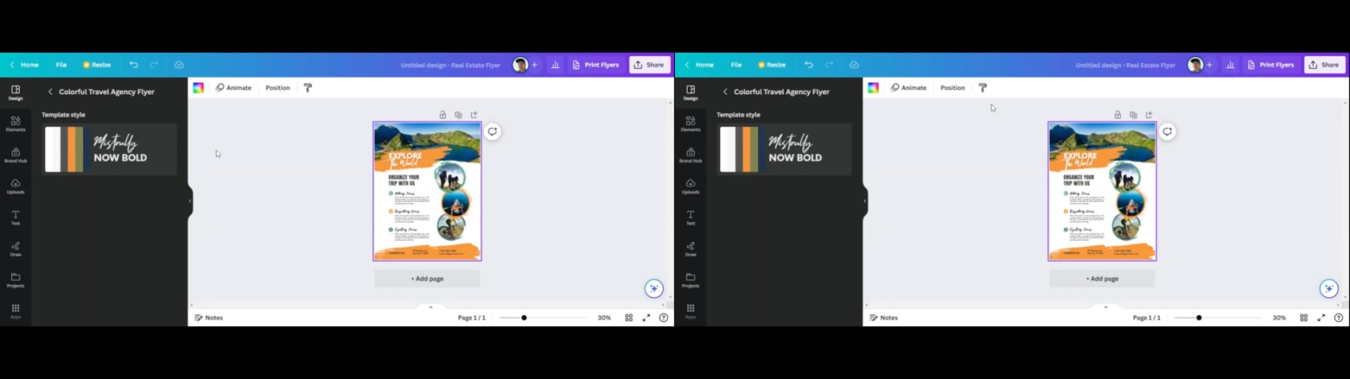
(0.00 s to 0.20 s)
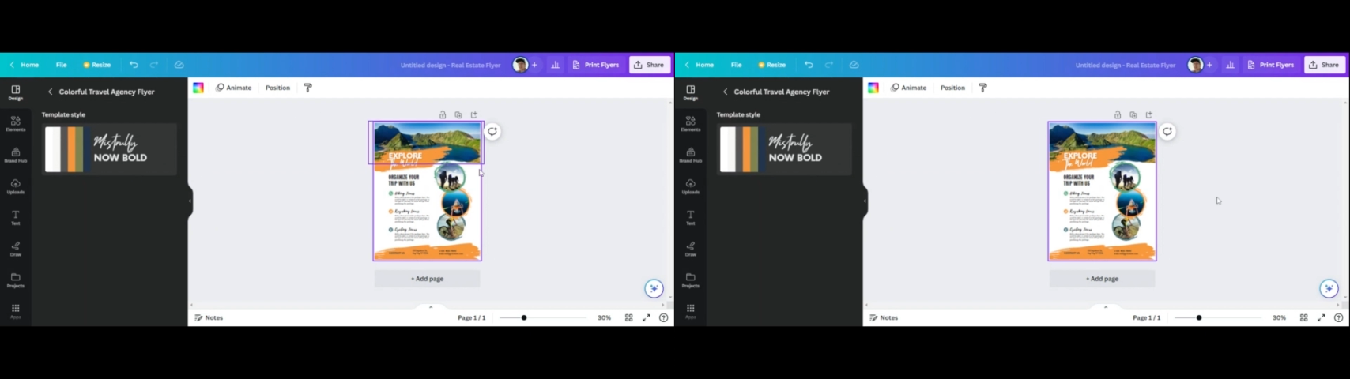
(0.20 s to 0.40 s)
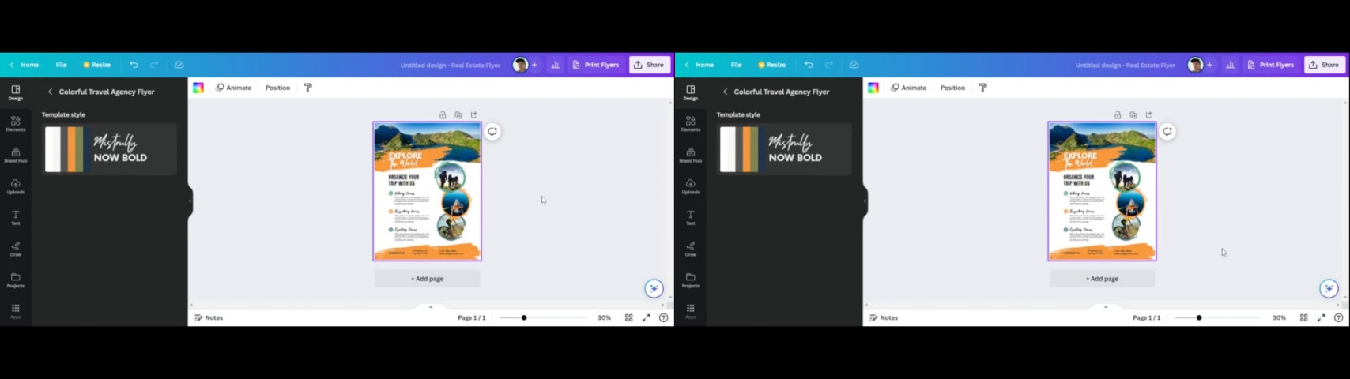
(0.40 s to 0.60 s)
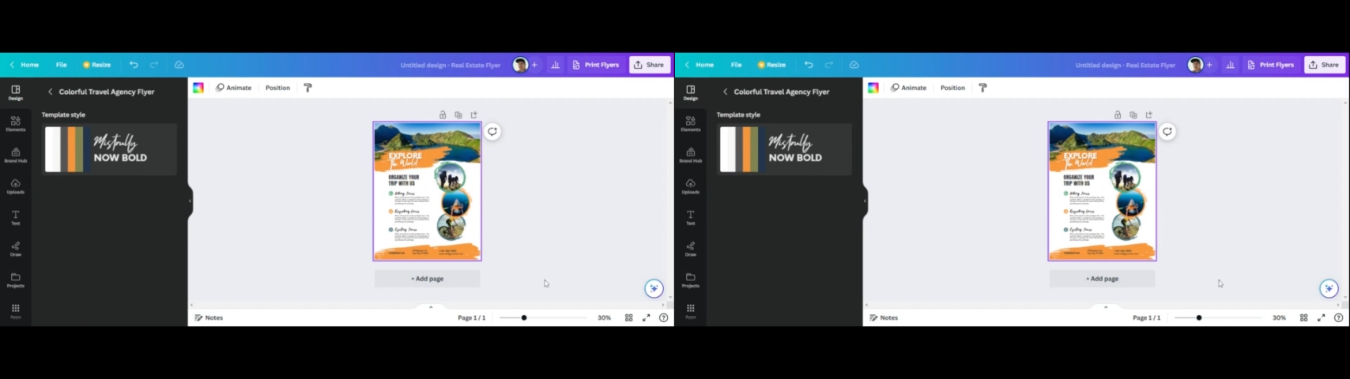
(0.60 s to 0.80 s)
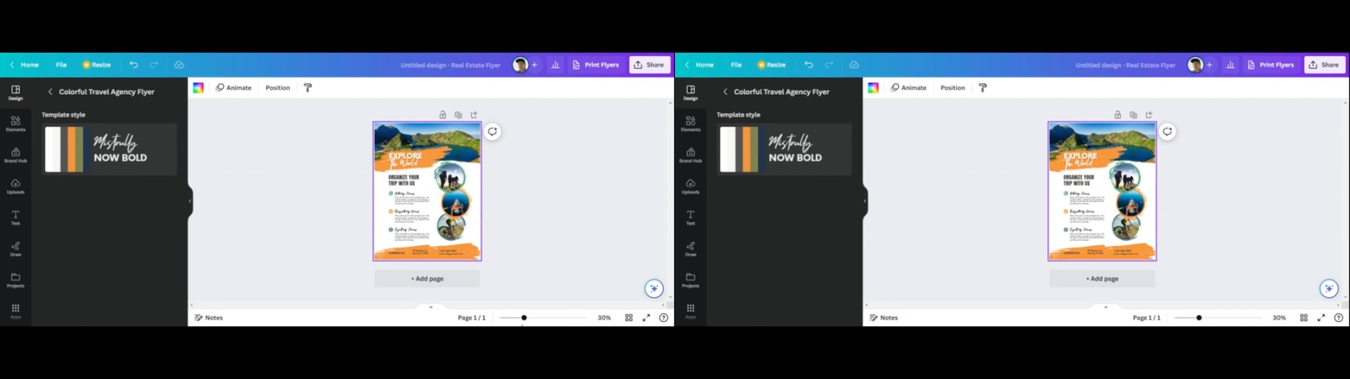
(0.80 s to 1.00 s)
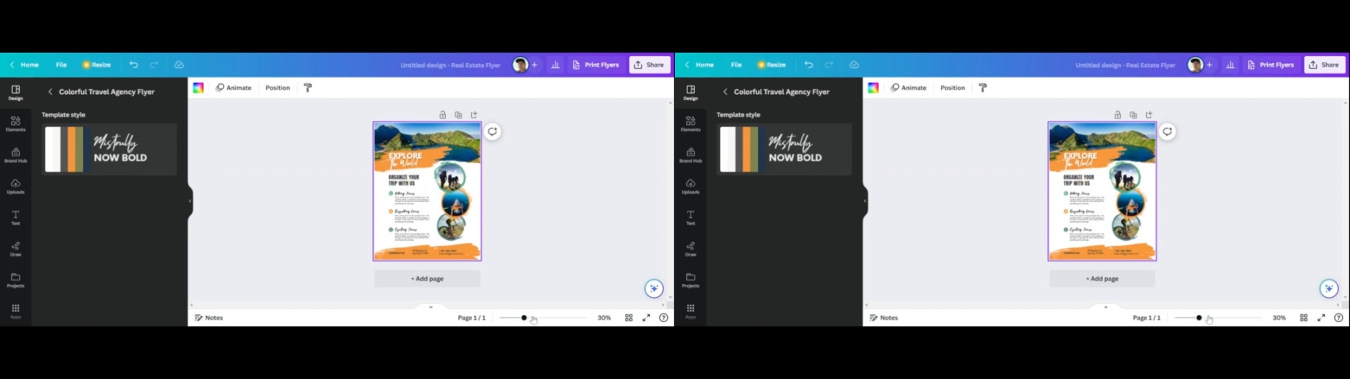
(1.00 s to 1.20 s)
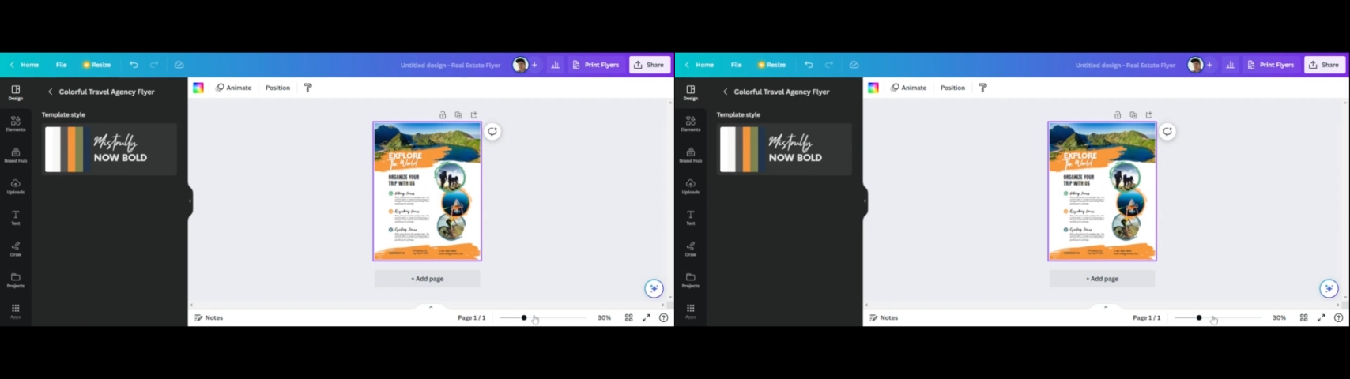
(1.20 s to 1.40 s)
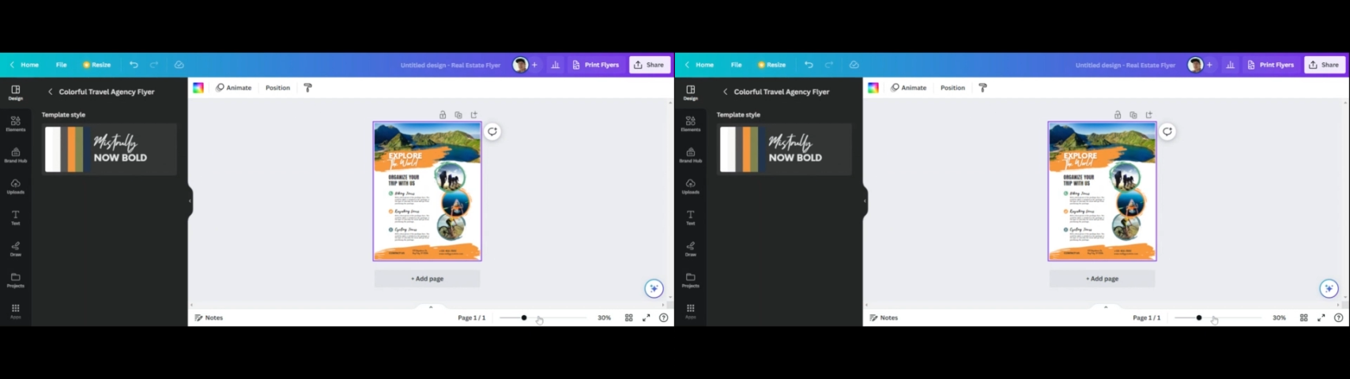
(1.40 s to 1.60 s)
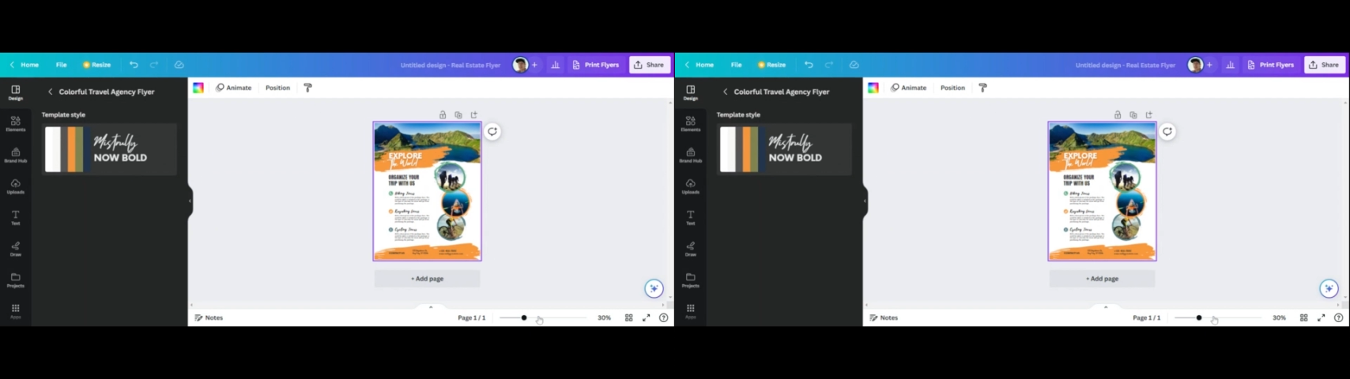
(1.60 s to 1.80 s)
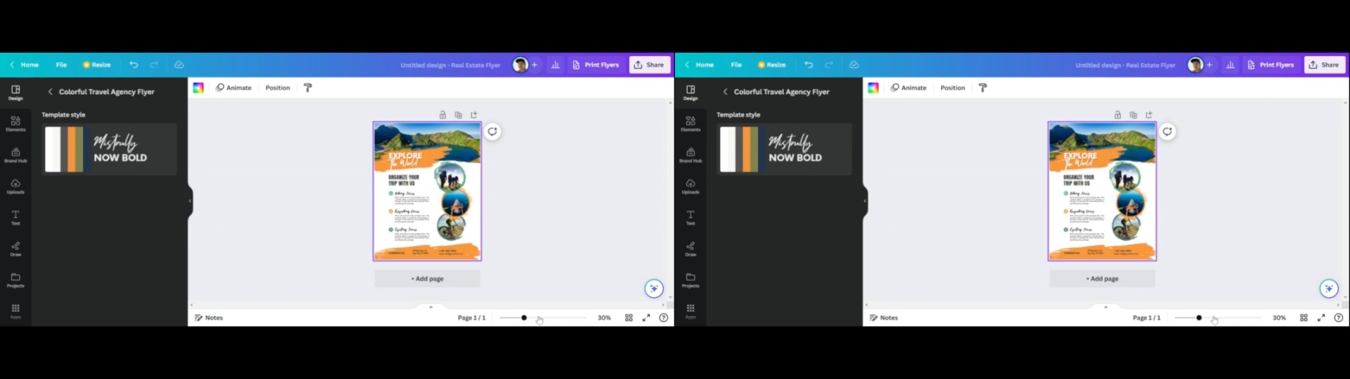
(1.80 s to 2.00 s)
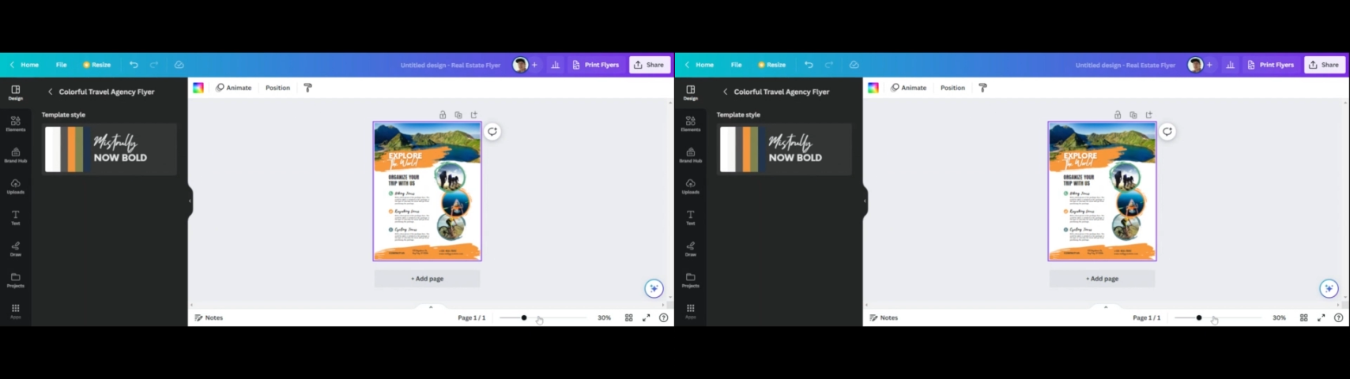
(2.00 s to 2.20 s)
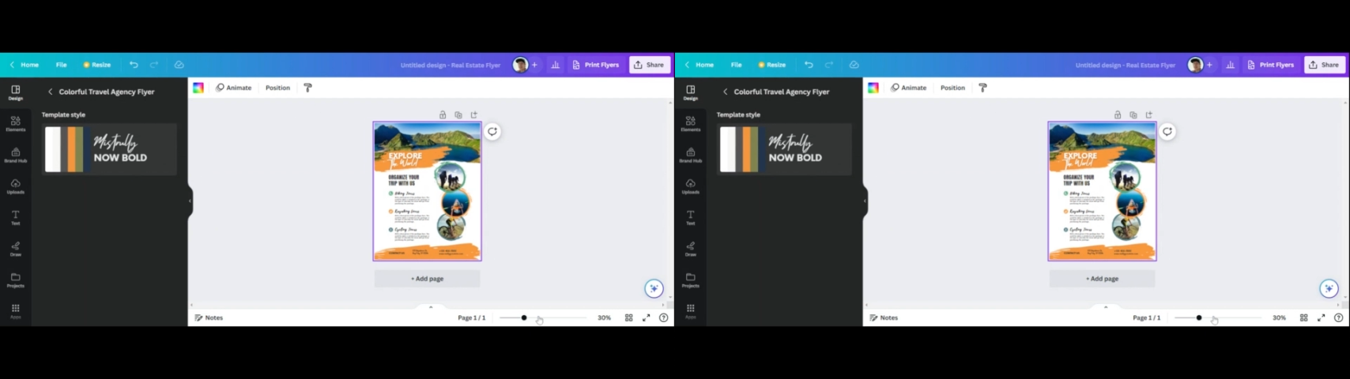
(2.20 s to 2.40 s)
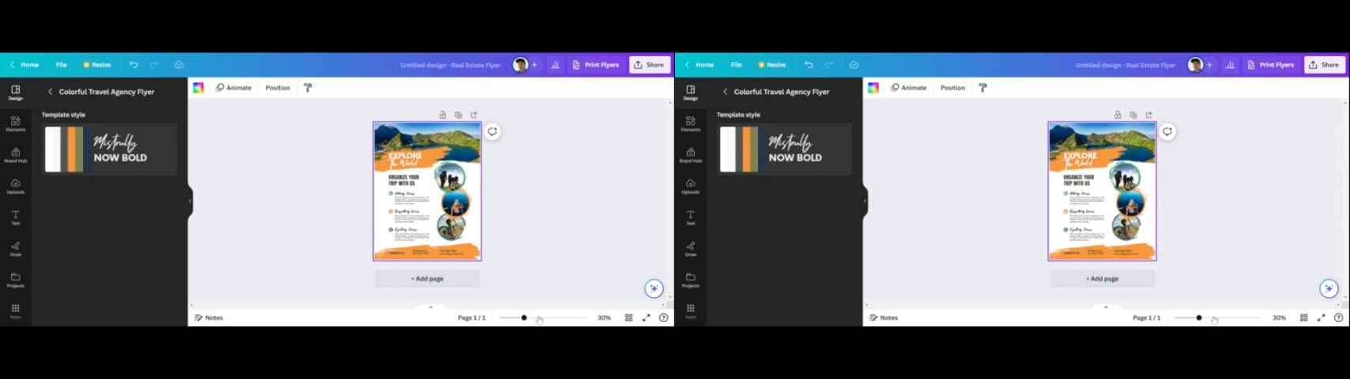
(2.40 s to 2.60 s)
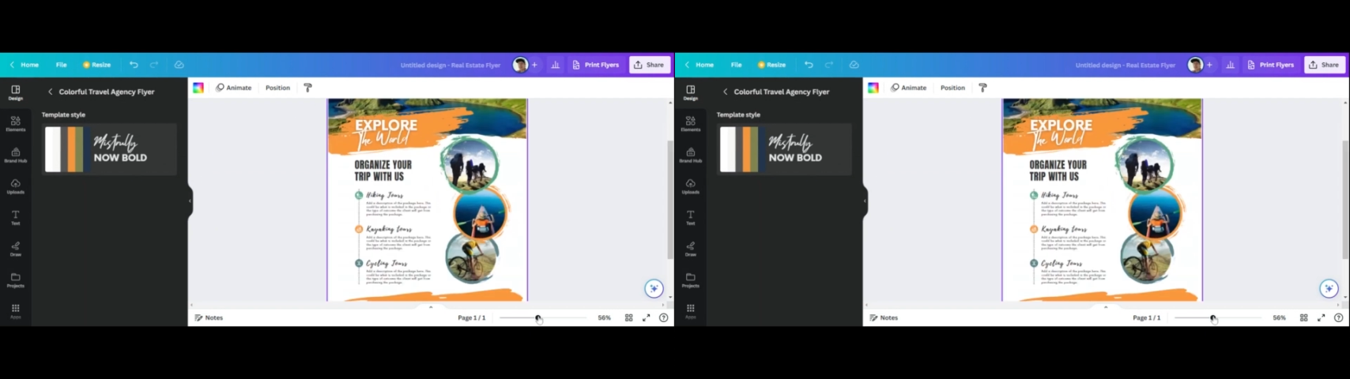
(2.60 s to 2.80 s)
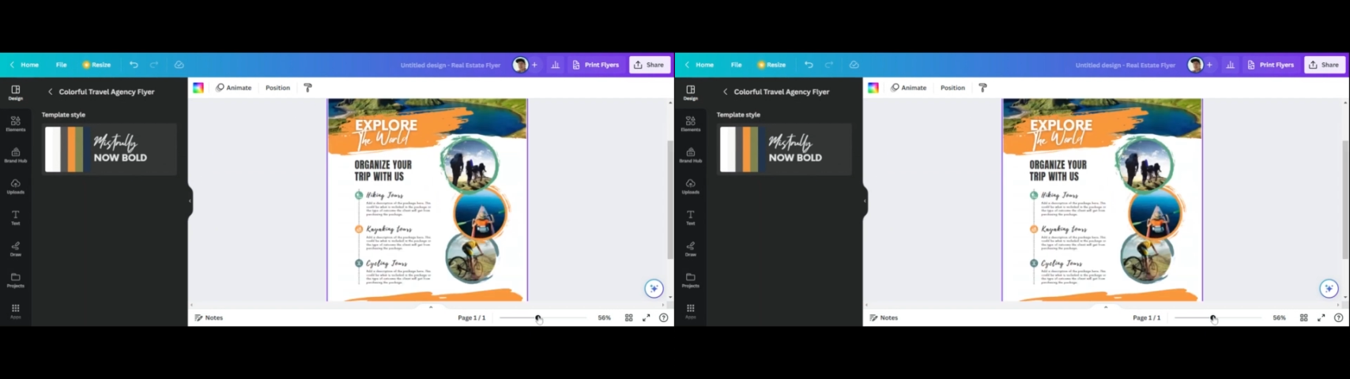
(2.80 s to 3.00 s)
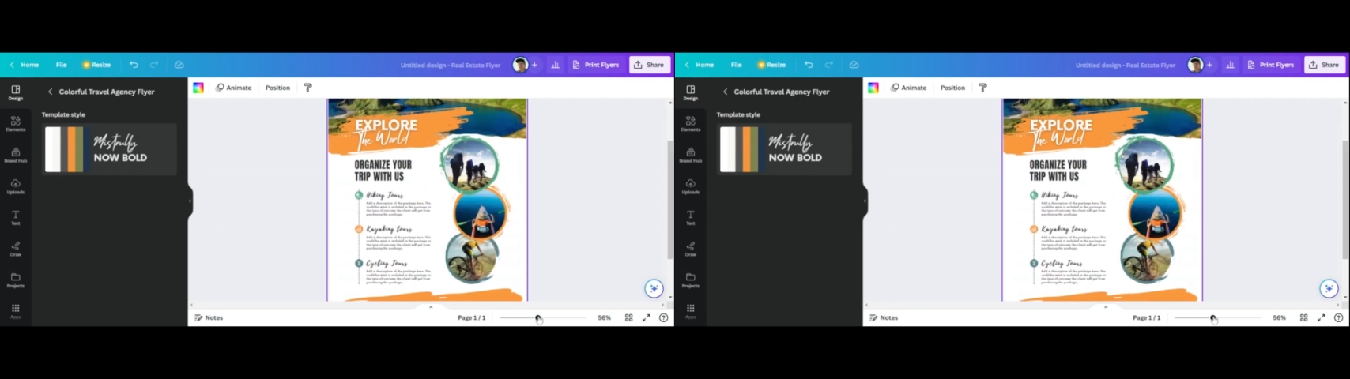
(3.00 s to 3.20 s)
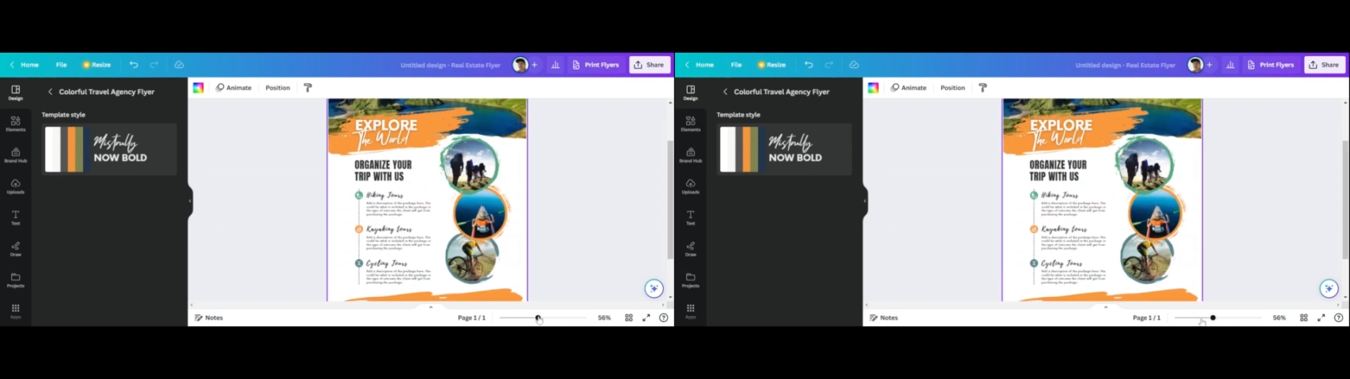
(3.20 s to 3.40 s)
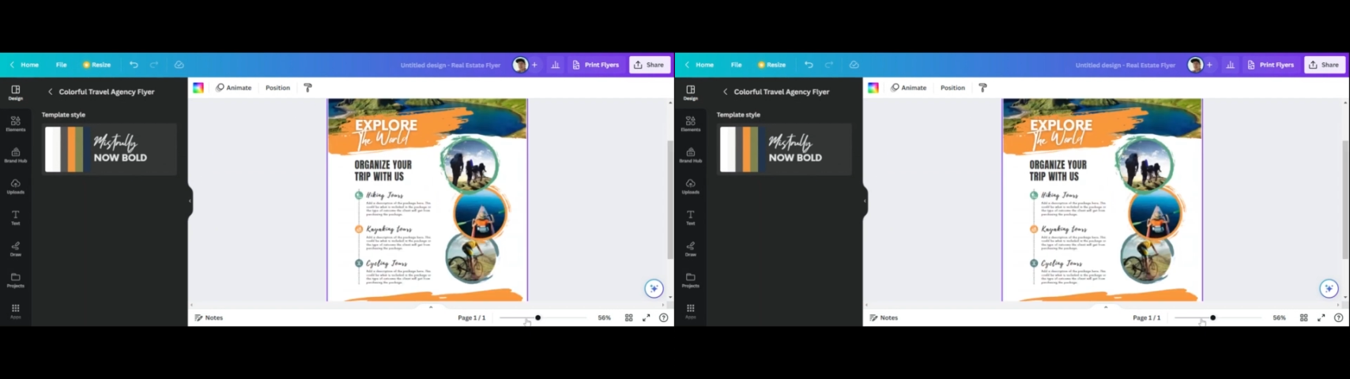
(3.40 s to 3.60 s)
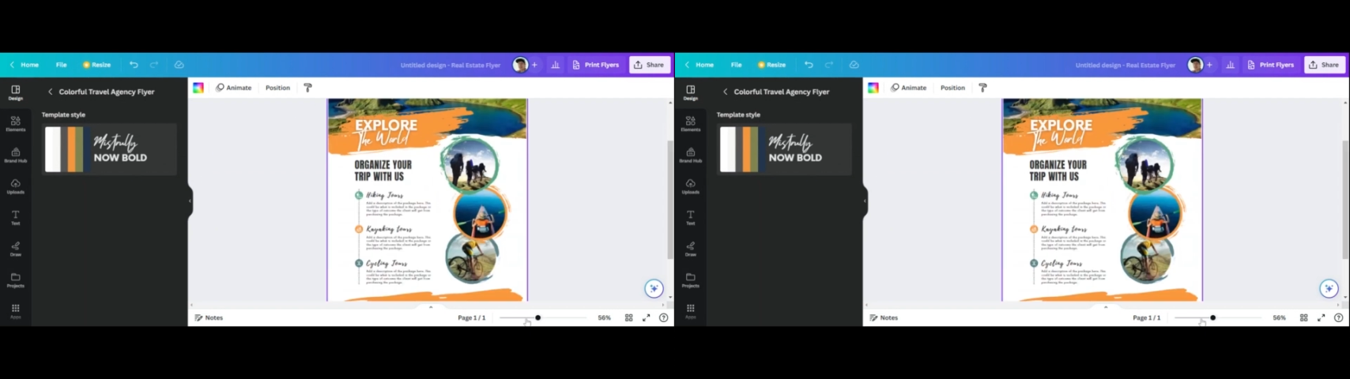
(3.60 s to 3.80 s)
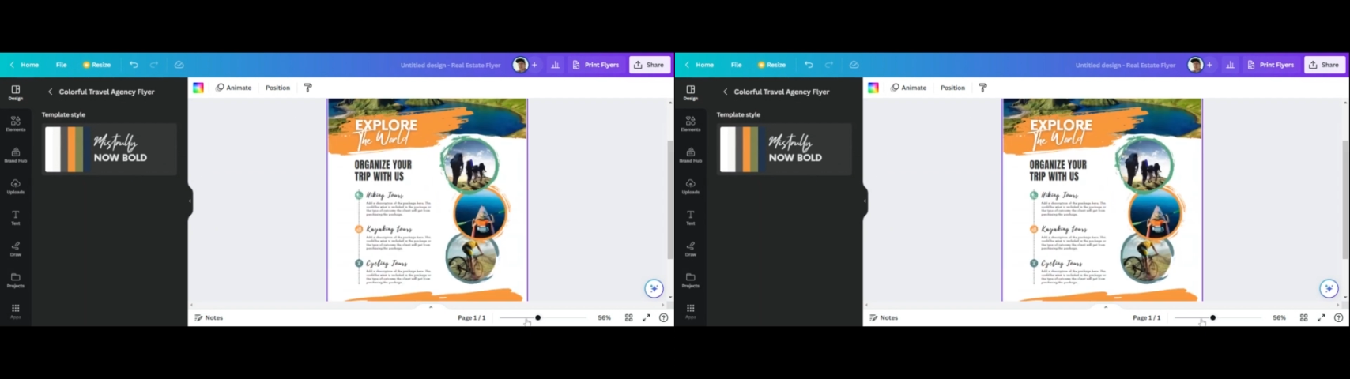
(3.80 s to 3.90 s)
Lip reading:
[unreadable: no face in view]